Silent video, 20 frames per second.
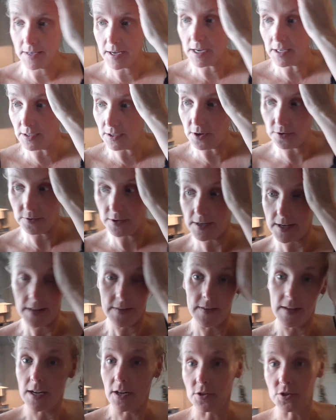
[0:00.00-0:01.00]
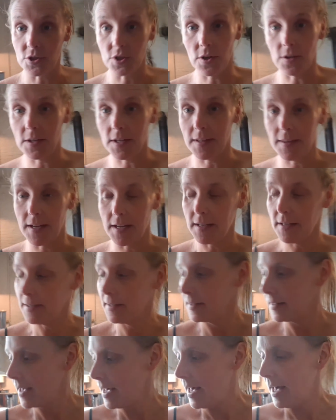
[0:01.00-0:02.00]
unloaded and then I'll show you the
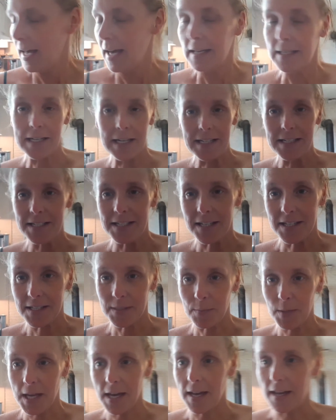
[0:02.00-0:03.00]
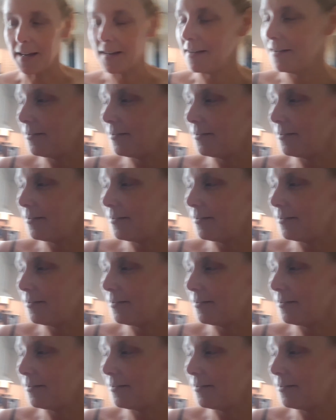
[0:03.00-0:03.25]
nice display.